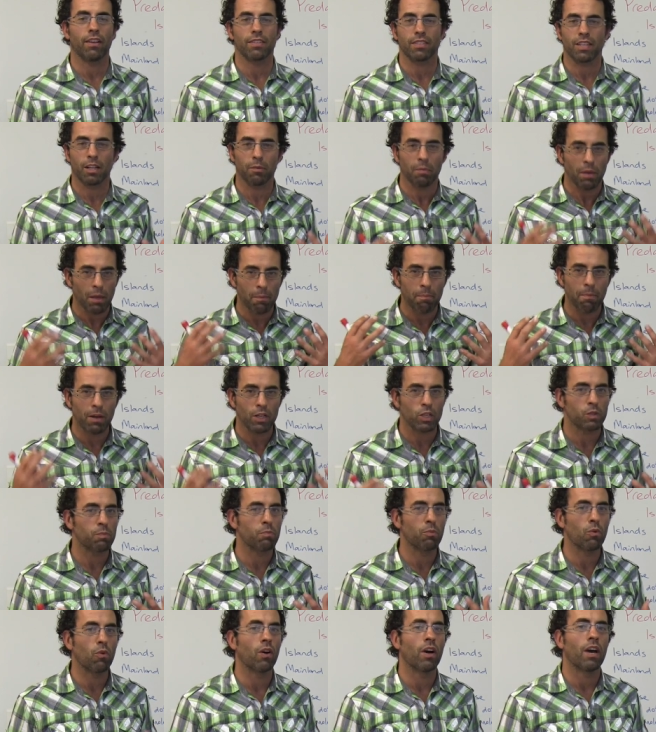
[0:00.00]
It's going to be a
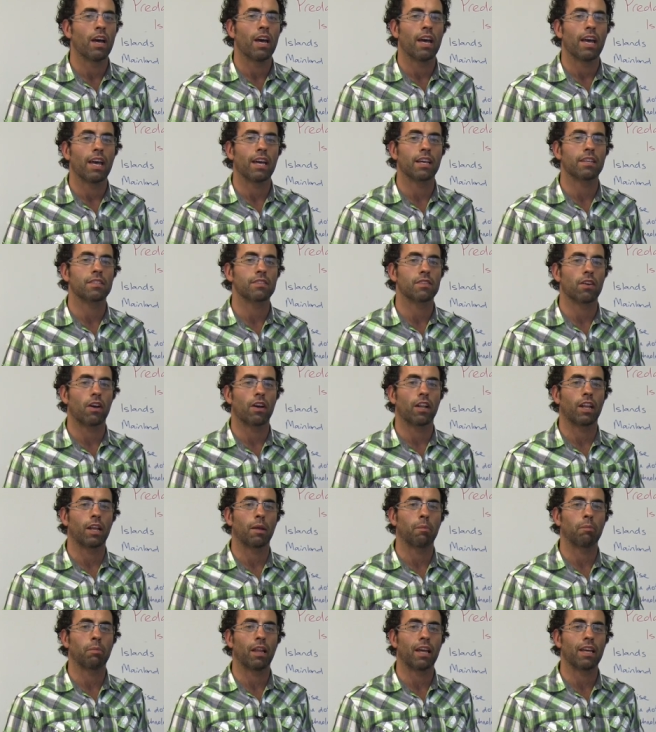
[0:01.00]
much more
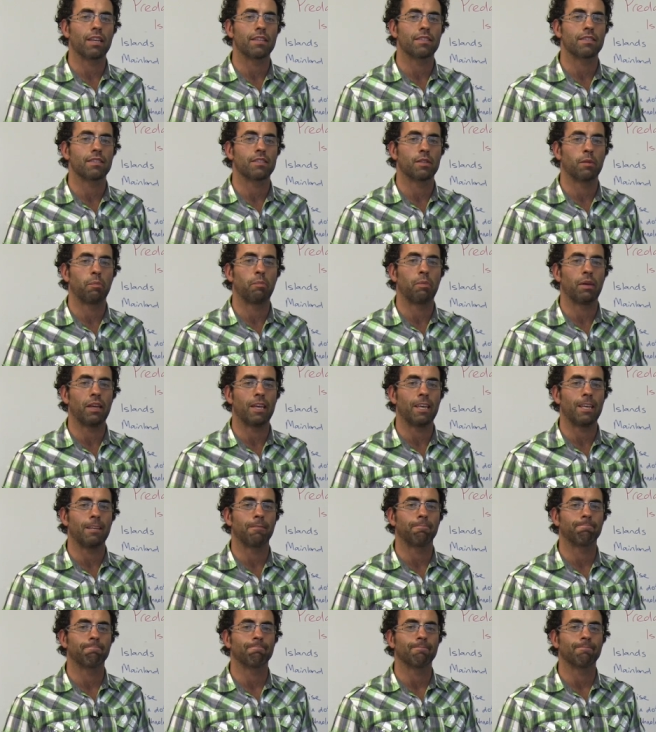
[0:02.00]
exciting place to be.